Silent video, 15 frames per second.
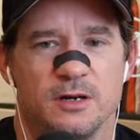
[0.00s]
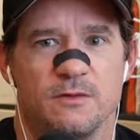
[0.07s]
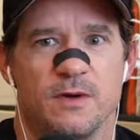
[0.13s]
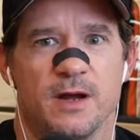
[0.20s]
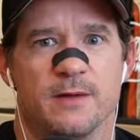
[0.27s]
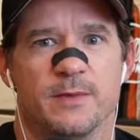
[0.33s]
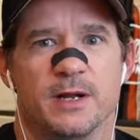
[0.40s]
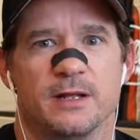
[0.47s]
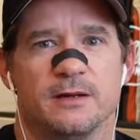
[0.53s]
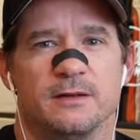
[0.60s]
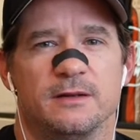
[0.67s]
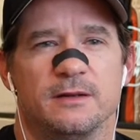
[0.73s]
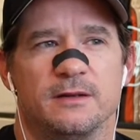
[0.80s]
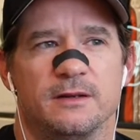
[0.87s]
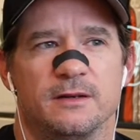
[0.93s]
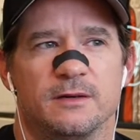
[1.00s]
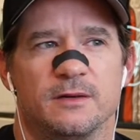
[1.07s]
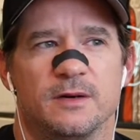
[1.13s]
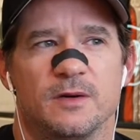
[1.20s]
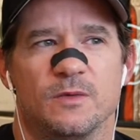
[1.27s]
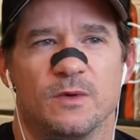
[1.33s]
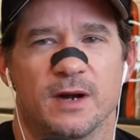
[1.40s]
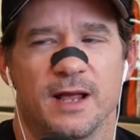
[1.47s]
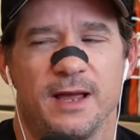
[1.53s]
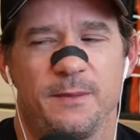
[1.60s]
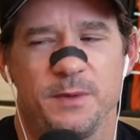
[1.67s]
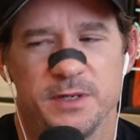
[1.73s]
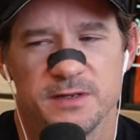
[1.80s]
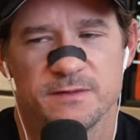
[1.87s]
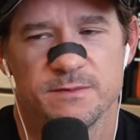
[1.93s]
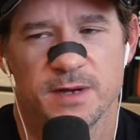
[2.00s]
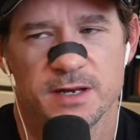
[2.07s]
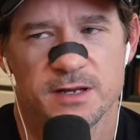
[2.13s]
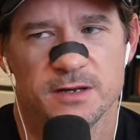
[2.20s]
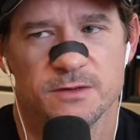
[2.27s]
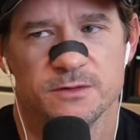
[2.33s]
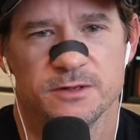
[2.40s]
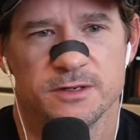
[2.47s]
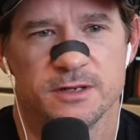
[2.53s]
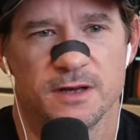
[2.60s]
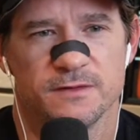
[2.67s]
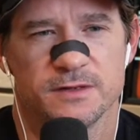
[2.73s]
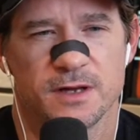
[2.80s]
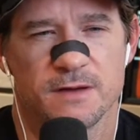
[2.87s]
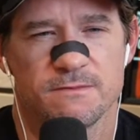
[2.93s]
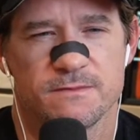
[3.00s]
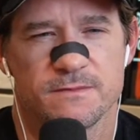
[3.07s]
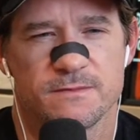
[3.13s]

wait a minute, what happens if my nose stuffs up?